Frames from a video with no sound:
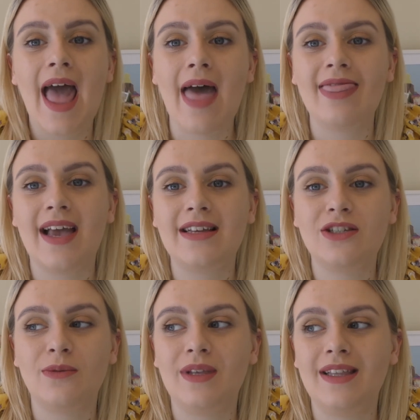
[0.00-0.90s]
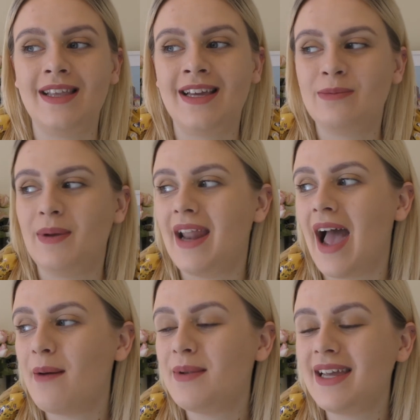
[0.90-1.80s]
And that is something that has been
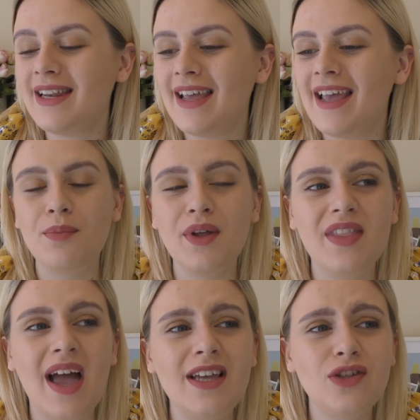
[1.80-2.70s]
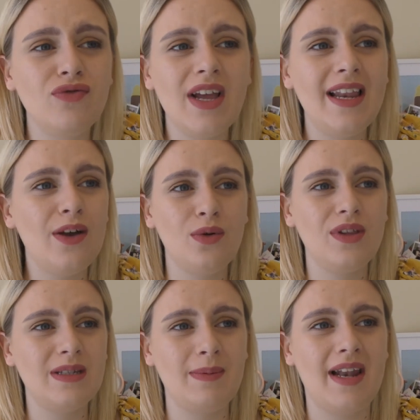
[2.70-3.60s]
happening. But that is really all
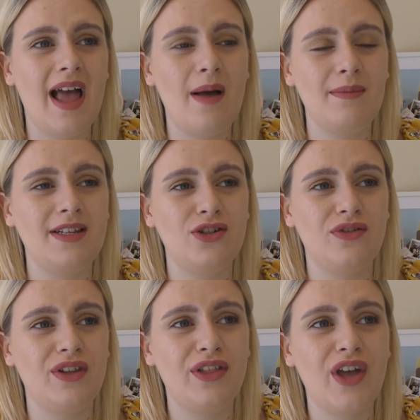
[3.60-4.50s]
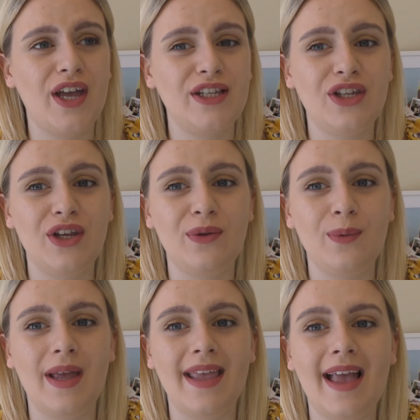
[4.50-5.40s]
that's been happening during the 32
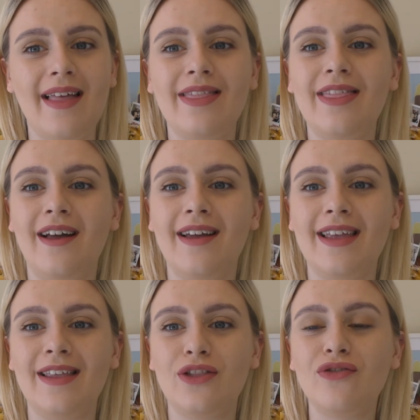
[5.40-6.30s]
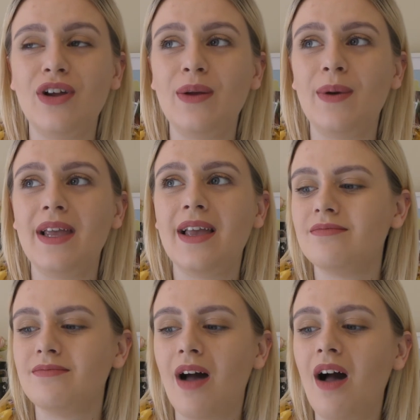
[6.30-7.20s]
week and 33 week
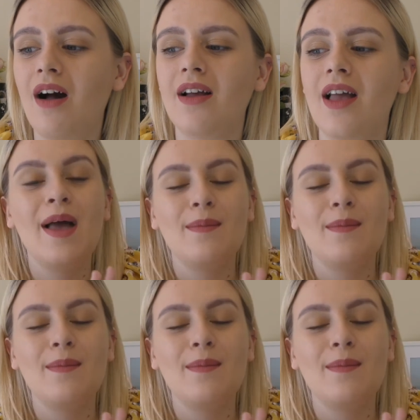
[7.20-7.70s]
mark.